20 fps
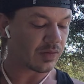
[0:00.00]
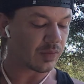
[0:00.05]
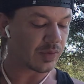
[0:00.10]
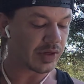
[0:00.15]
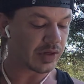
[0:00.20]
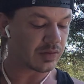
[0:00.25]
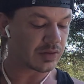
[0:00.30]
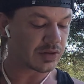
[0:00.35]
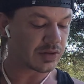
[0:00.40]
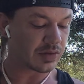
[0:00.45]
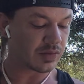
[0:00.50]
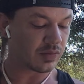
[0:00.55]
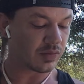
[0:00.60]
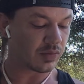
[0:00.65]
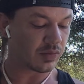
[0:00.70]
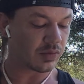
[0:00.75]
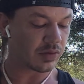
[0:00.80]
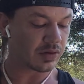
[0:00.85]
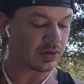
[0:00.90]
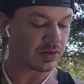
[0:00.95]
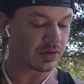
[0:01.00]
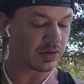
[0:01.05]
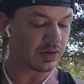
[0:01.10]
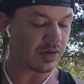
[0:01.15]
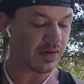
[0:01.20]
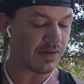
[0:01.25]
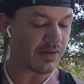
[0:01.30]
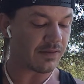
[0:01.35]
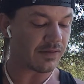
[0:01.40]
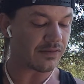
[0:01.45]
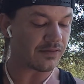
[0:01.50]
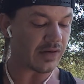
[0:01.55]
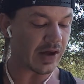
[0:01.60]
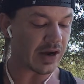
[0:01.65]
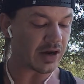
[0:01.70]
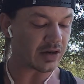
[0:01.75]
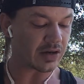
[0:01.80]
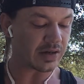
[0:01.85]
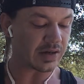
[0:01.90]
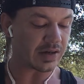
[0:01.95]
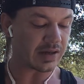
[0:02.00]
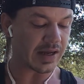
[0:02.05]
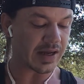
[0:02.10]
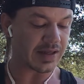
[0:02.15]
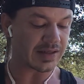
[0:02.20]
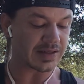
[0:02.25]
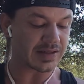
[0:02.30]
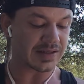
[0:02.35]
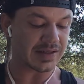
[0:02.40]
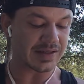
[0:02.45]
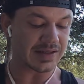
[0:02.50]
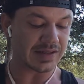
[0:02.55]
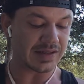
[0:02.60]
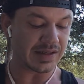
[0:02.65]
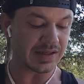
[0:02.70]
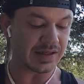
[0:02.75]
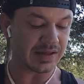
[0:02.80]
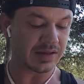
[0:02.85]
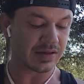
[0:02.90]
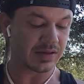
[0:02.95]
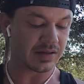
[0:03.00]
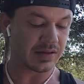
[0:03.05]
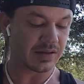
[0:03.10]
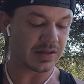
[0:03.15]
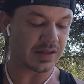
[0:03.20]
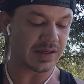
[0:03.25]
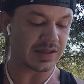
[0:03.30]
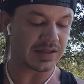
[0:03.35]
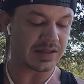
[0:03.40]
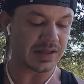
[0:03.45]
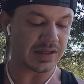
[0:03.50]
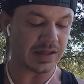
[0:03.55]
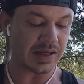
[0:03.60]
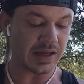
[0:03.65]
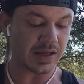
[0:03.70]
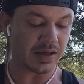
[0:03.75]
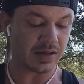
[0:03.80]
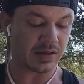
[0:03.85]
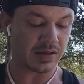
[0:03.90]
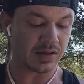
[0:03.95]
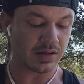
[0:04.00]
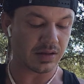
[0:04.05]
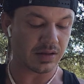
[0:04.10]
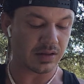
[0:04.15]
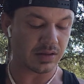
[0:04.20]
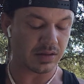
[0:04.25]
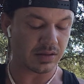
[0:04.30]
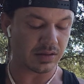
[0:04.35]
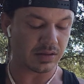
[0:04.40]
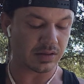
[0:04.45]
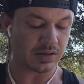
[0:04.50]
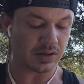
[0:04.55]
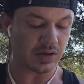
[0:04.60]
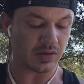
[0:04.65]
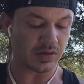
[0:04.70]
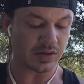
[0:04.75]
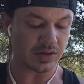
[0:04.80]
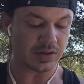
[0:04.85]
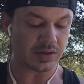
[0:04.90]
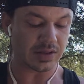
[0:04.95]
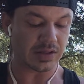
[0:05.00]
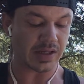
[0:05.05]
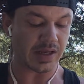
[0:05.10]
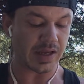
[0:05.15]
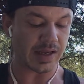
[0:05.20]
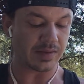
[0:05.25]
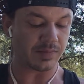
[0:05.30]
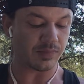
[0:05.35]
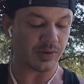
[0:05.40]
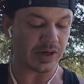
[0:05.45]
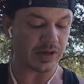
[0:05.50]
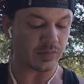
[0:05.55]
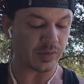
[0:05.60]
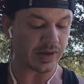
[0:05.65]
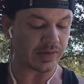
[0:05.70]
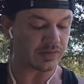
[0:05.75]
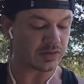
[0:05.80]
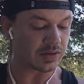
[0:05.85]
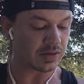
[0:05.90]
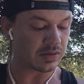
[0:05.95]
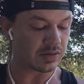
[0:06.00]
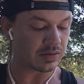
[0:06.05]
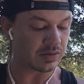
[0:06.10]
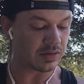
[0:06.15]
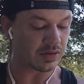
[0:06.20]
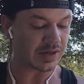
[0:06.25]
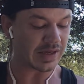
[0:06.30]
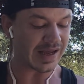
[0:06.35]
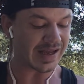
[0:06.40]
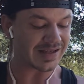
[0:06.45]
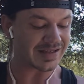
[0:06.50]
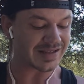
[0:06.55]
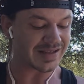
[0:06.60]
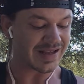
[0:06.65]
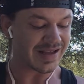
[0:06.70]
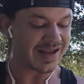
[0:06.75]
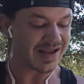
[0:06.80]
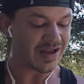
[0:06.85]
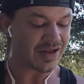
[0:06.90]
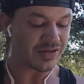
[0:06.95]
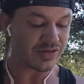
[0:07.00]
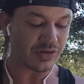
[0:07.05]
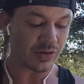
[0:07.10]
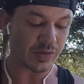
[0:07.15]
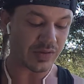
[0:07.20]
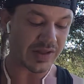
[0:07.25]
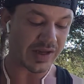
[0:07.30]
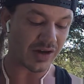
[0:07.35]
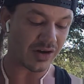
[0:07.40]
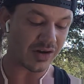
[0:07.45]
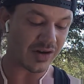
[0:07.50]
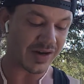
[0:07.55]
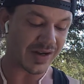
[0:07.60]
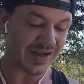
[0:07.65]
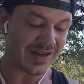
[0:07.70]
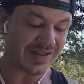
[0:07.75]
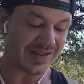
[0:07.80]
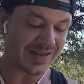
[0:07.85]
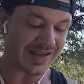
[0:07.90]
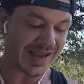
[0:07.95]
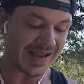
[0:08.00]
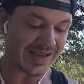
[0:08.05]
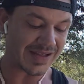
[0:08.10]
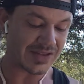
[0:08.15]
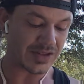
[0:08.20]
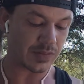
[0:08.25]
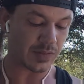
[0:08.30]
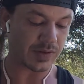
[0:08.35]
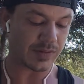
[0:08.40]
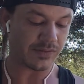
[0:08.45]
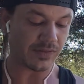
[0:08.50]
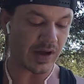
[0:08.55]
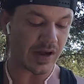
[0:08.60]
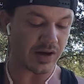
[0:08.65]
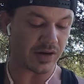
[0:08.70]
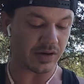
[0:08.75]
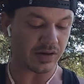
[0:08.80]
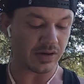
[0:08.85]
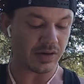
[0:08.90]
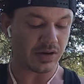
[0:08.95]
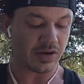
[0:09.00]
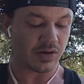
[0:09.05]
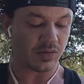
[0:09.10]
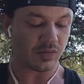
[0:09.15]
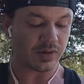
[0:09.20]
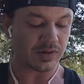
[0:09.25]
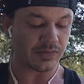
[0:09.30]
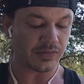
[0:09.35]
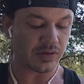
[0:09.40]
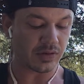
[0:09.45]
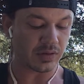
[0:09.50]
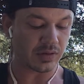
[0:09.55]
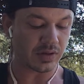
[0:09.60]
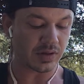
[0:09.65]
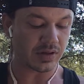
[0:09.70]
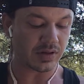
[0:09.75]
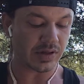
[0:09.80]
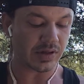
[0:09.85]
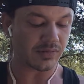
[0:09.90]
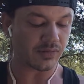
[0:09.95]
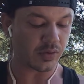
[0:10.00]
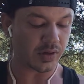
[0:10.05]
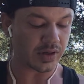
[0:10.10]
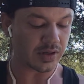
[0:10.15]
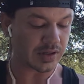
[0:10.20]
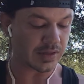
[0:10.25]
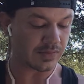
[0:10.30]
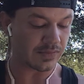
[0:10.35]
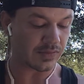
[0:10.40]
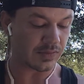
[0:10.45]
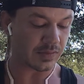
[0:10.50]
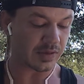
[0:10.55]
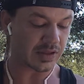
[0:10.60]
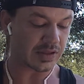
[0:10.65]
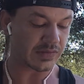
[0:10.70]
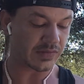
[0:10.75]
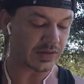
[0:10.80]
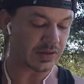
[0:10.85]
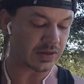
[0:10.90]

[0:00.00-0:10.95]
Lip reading: We use the word fired as indeed the DNA codons and brainwaves look as though they are encased with fire when viewed clairvoyantly from the